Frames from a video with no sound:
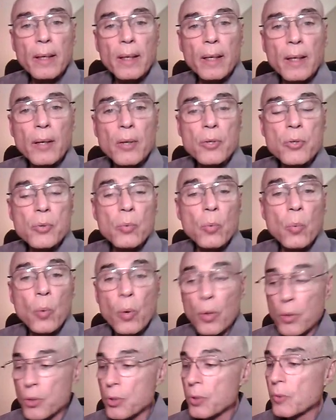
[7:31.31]
in its
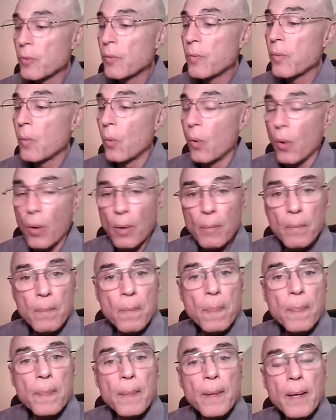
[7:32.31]
worst
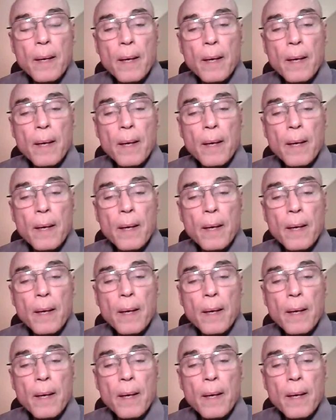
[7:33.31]
form